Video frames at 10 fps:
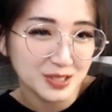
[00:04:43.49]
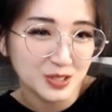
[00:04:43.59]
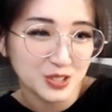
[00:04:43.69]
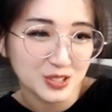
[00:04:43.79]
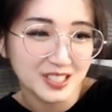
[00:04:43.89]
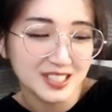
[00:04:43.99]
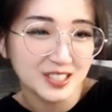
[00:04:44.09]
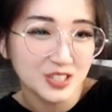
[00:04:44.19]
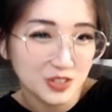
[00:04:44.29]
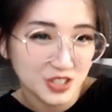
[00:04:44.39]
you shouldn't
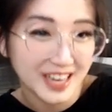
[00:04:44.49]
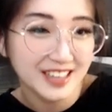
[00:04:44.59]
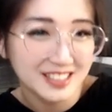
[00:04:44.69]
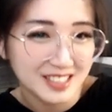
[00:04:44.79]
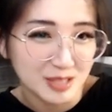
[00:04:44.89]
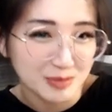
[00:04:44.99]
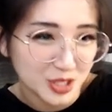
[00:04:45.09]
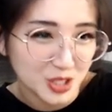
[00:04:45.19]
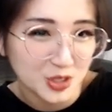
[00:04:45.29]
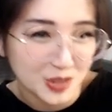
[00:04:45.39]
chase them. You
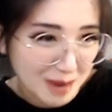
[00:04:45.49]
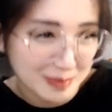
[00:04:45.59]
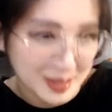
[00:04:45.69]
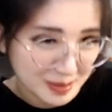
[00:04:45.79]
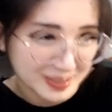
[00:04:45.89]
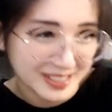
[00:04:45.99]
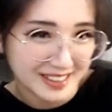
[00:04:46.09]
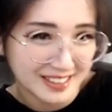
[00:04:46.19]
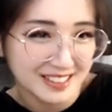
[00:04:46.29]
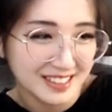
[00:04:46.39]
should trap them. Get it?